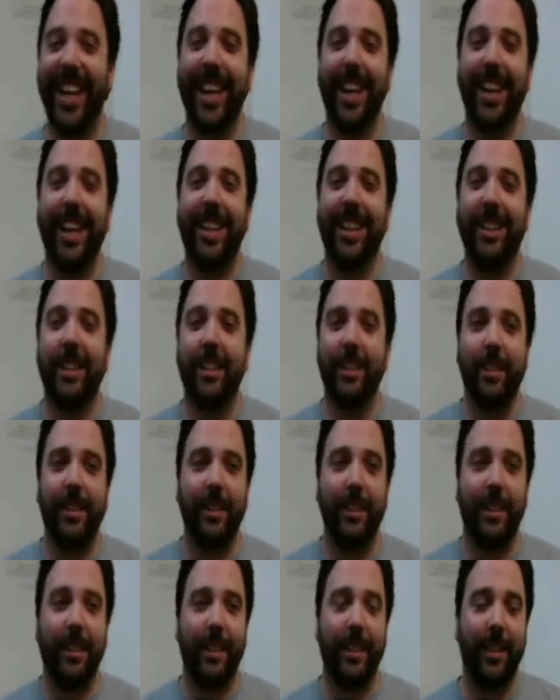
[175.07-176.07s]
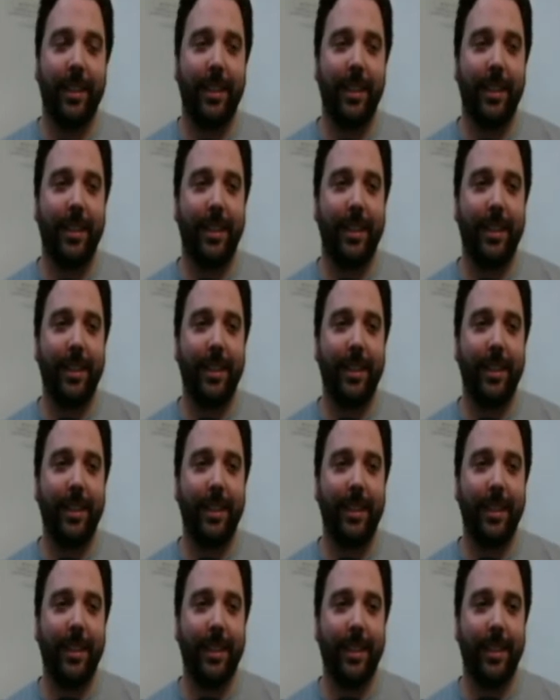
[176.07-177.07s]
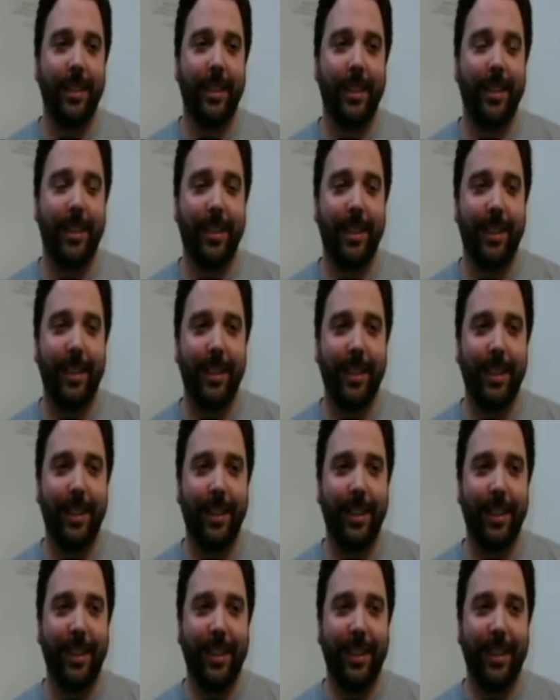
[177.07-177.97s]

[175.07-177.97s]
The person shown says nothing.